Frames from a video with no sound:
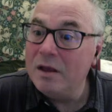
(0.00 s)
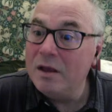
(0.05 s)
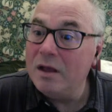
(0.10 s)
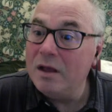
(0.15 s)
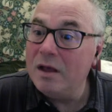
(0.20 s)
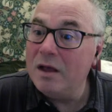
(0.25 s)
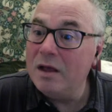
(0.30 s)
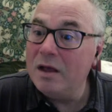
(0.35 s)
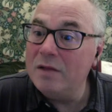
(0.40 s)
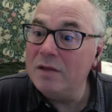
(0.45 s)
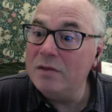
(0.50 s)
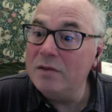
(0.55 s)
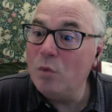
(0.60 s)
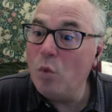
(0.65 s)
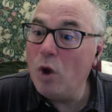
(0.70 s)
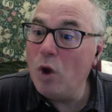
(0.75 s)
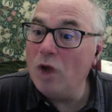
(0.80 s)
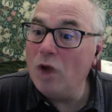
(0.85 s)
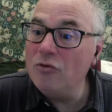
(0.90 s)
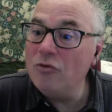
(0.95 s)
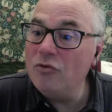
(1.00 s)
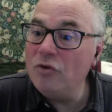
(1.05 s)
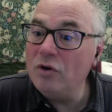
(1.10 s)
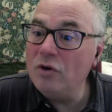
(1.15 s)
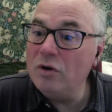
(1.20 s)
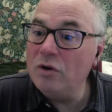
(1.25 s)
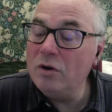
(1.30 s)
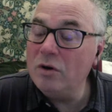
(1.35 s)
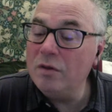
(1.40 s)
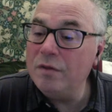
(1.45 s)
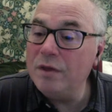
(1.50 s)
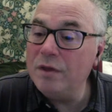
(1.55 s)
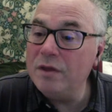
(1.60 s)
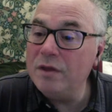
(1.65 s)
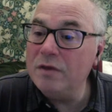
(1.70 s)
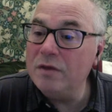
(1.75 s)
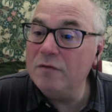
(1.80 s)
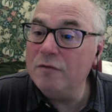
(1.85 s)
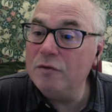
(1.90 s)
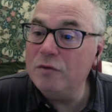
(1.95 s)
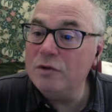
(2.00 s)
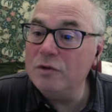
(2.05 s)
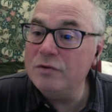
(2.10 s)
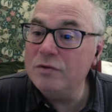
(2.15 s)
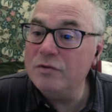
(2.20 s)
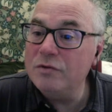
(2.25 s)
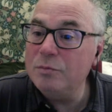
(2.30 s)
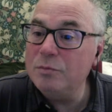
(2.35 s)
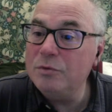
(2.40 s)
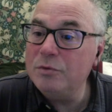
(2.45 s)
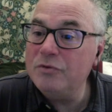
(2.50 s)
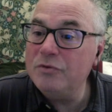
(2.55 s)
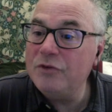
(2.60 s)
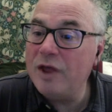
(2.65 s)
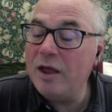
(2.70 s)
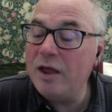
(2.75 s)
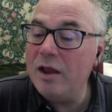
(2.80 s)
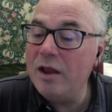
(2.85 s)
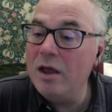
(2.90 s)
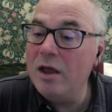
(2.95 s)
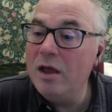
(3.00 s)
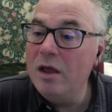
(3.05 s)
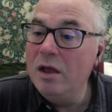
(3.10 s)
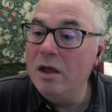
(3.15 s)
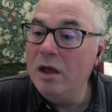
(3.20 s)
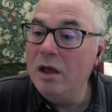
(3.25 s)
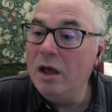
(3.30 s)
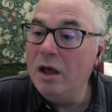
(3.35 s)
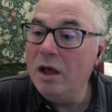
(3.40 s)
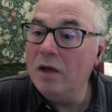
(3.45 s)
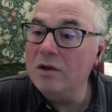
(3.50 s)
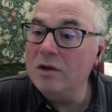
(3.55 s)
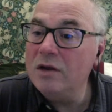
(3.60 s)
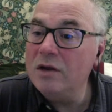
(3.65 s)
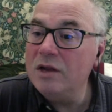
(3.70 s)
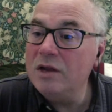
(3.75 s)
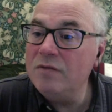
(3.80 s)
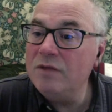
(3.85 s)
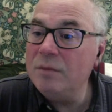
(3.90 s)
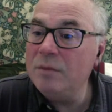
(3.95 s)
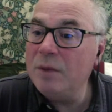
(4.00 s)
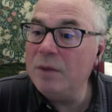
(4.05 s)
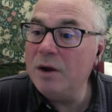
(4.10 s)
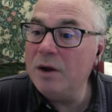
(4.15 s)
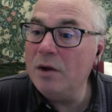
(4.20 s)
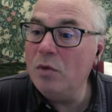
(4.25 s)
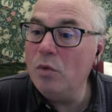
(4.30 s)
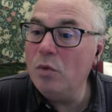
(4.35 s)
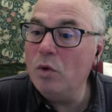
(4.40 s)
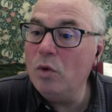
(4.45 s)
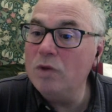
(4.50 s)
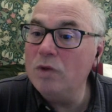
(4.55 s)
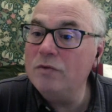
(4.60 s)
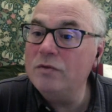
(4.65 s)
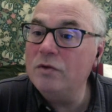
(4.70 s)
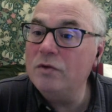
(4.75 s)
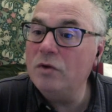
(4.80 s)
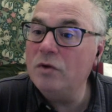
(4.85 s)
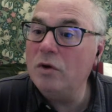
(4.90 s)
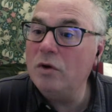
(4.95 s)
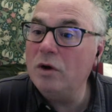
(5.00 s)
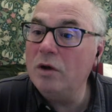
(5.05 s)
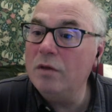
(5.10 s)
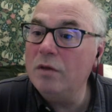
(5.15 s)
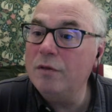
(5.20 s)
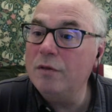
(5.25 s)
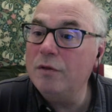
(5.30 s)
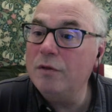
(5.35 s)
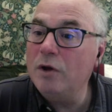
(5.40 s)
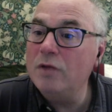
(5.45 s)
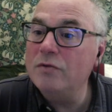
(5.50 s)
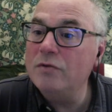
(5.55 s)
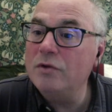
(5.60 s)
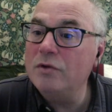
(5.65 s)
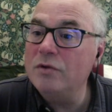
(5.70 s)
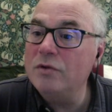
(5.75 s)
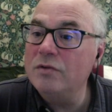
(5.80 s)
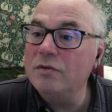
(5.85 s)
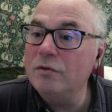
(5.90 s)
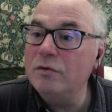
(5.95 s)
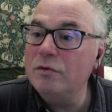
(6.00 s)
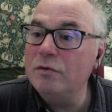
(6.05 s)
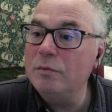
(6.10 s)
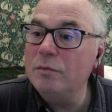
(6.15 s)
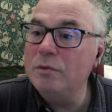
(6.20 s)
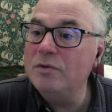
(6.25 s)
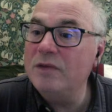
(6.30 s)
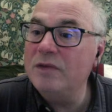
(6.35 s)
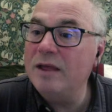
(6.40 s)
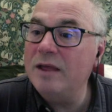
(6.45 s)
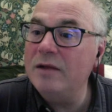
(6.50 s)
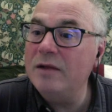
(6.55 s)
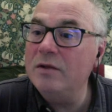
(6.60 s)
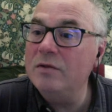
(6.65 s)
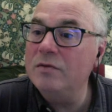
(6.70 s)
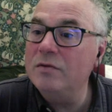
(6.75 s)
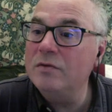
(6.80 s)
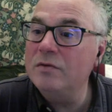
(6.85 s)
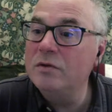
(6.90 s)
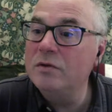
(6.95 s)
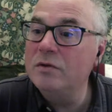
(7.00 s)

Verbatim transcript: Uh, the Watcher, thank you for the super chat. Uh, good evening, Mary. What's your thoughts on Silver Britannia's